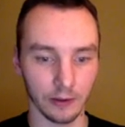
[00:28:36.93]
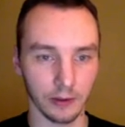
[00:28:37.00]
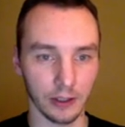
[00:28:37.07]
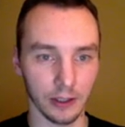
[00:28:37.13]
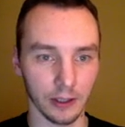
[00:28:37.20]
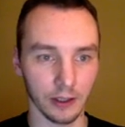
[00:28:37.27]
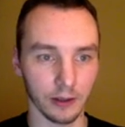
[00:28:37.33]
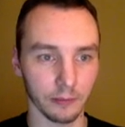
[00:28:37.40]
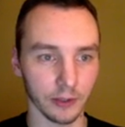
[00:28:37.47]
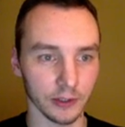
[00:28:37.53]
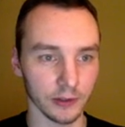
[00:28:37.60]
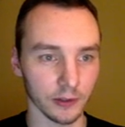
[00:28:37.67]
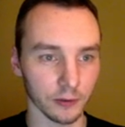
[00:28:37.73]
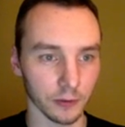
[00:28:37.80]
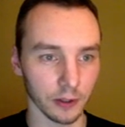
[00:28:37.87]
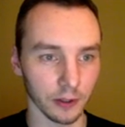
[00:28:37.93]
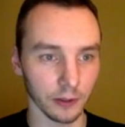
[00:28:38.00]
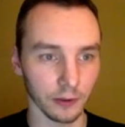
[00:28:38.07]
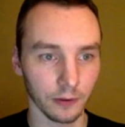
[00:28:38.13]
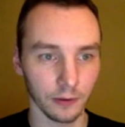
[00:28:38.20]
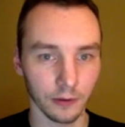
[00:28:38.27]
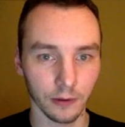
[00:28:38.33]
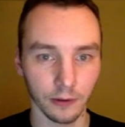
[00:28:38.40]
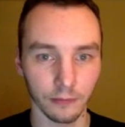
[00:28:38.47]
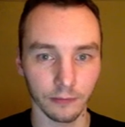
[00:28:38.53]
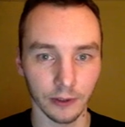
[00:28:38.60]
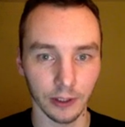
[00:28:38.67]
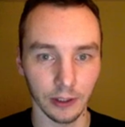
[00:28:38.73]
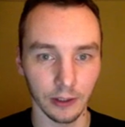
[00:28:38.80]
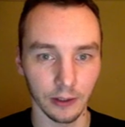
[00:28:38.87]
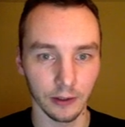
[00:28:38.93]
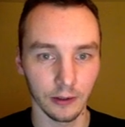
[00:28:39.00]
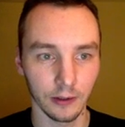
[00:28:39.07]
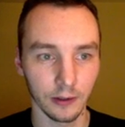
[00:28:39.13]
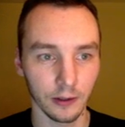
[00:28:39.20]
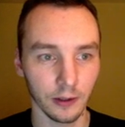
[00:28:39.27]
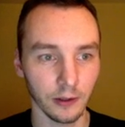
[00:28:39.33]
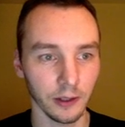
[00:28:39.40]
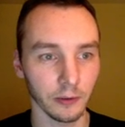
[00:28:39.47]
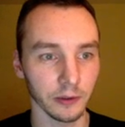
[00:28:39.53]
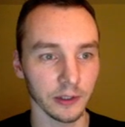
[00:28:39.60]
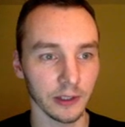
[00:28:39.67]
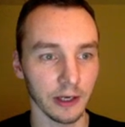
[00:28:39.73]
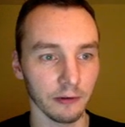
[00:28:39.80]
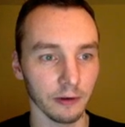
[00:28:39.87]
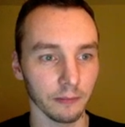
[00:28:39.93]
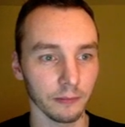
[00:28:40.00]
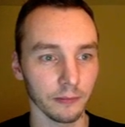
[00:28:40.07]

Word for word: here, in my search window, hopefully... Oh yeah, it's named it